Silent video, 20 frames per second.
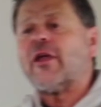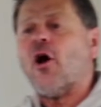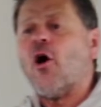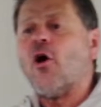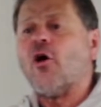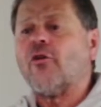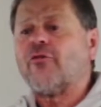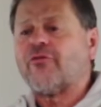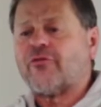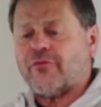
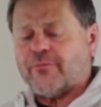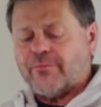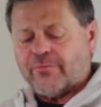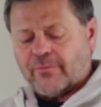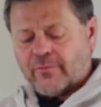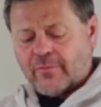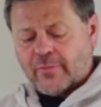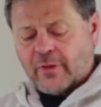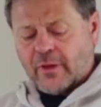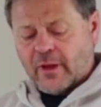
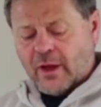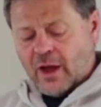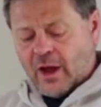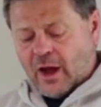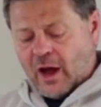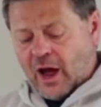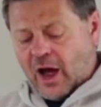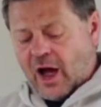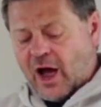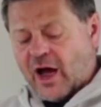
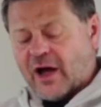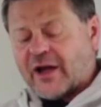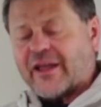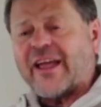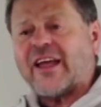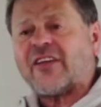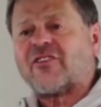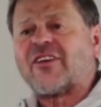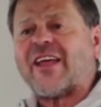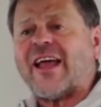off our
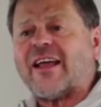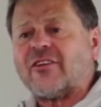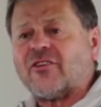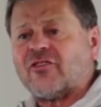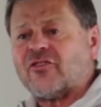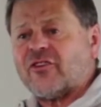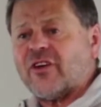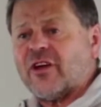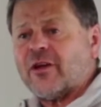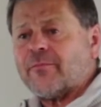gas
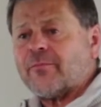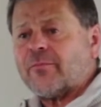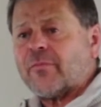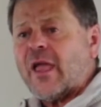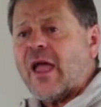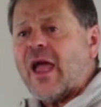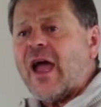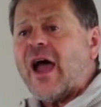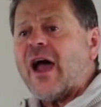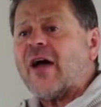canister.
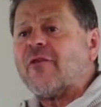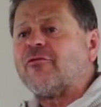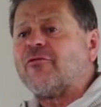And